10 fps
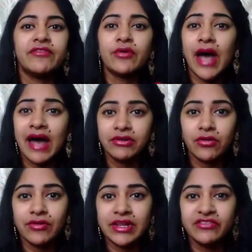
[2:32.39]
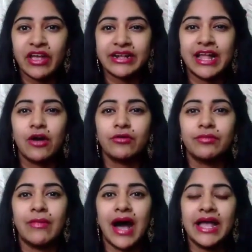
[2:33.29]
If you haven't already checked
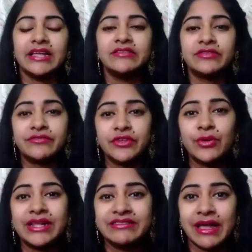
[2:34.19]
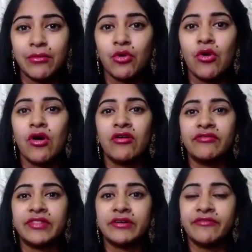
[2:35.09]
out my review and demo
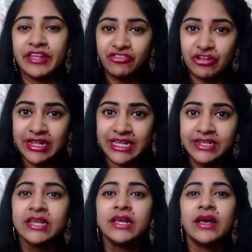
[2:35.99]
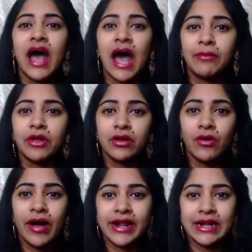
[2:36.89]
of the facial kit, I'm going
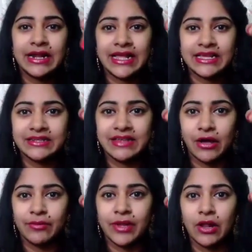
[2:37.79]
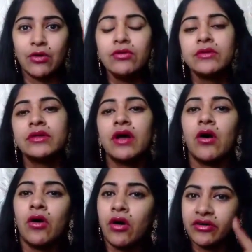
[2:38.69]
to go ahead and link it down below
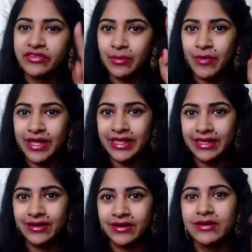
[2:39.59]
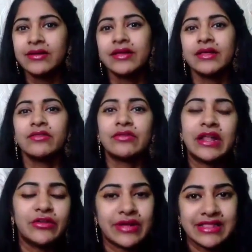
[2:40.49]
or, or somewhere here
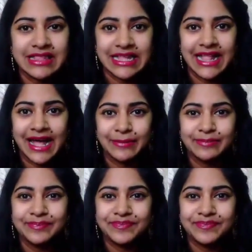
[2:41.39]
so that you can see that.